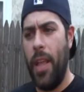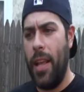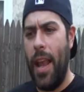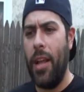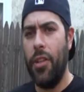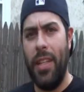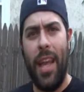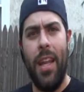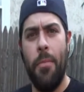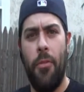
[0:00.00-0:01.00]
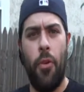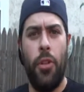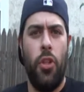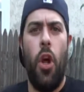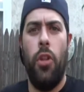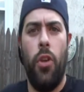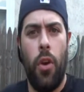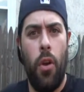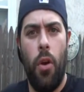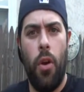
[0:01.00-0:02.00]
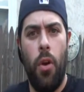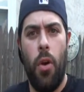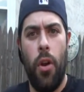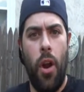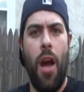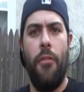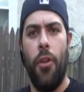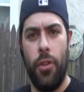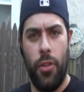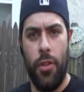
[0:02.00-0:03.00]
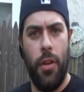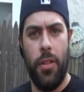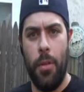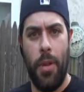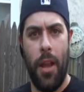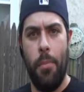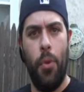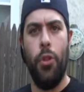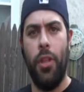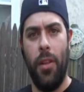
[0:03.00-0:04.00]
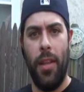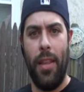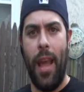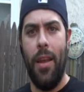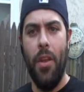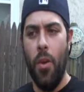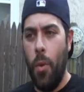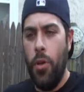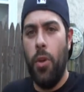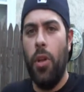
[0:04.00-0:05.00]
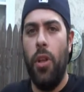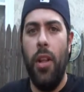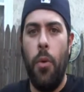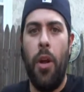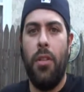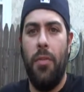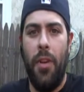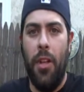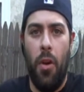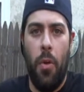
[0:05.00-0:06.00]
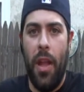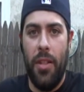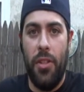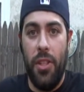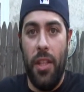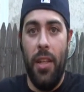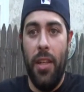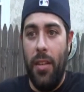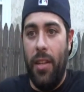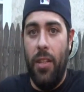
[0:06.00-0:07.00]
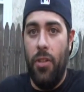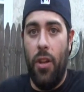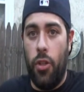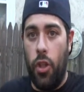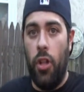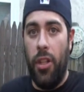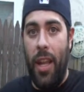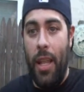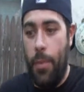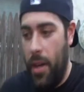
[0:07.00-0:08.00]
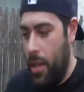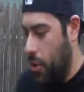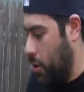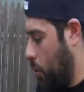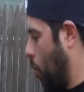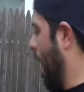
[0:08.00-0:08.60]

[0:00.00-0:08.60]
they can actually get him for assault on an officer or some kind of bullshit like that. When you can clearly watch the video and see that he's not assaulting anybody, he's just